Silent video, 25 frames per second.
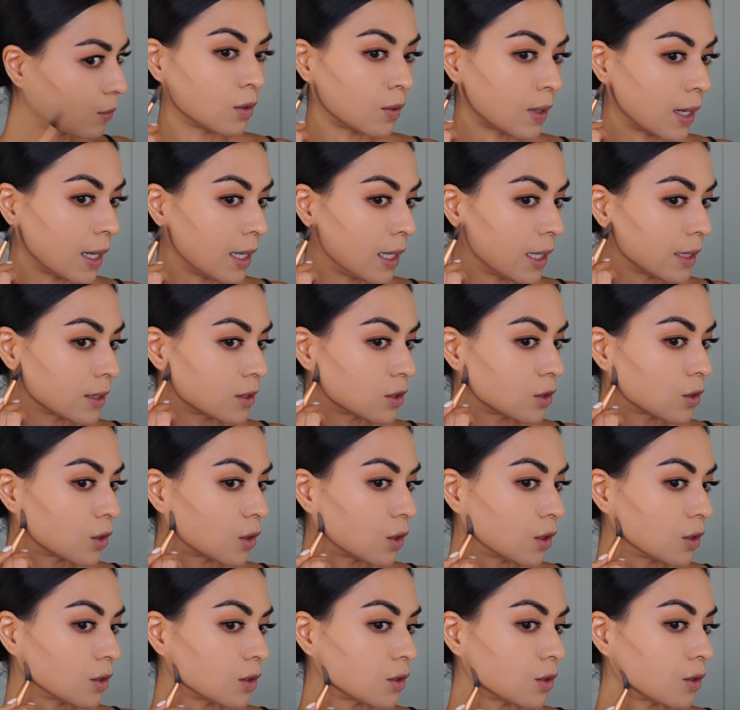So I like to
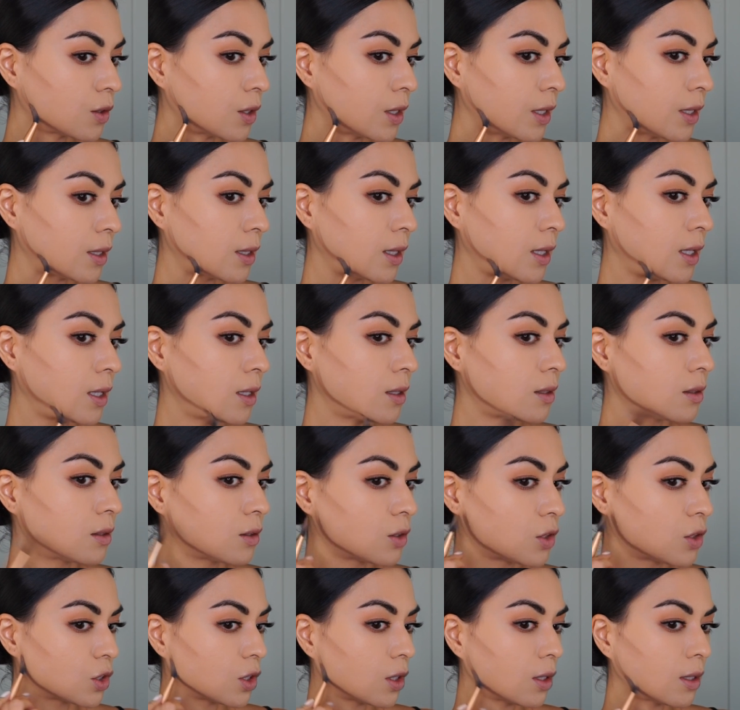contour here
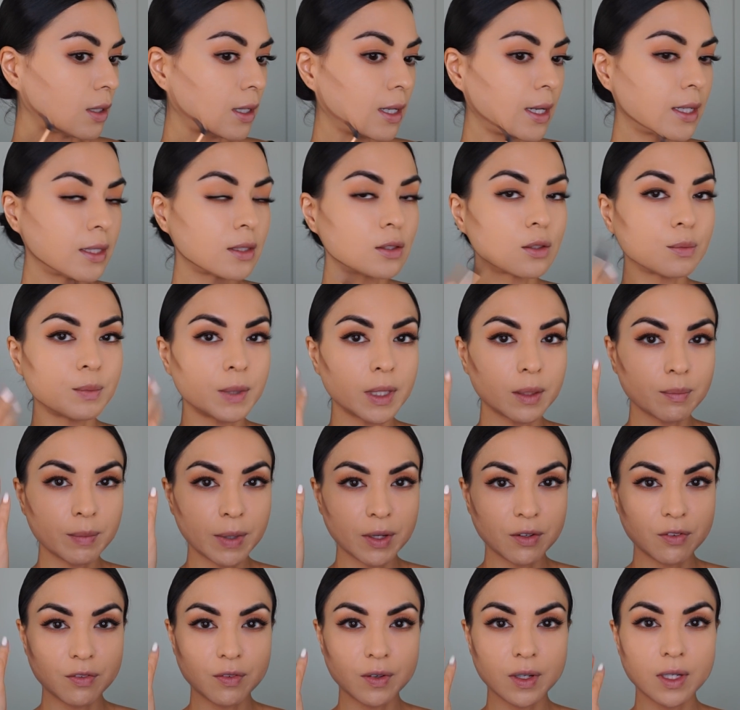jawline to make
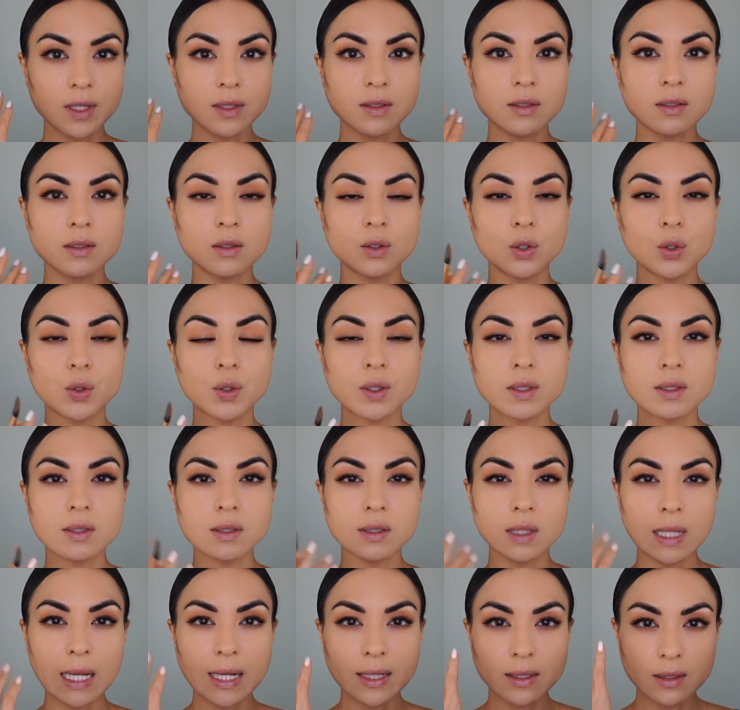my face look
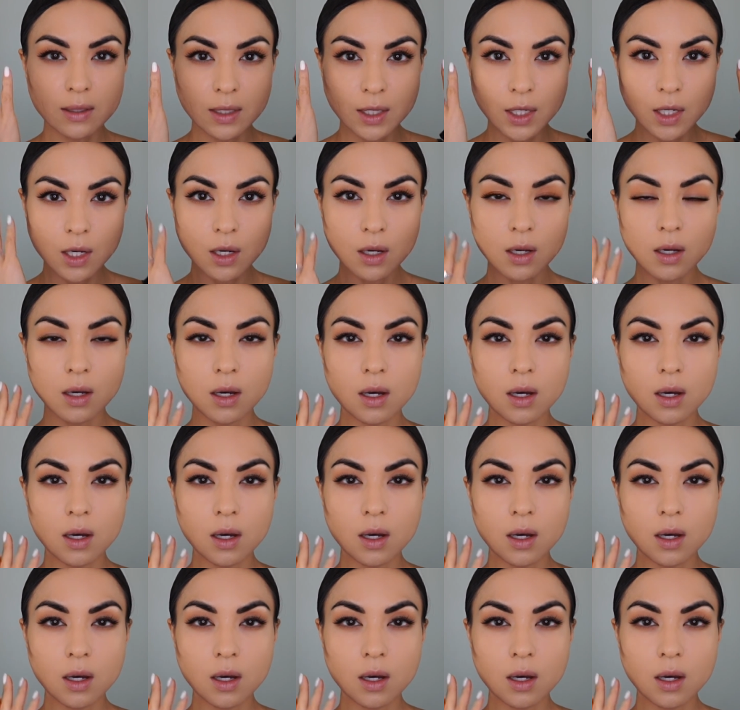slightly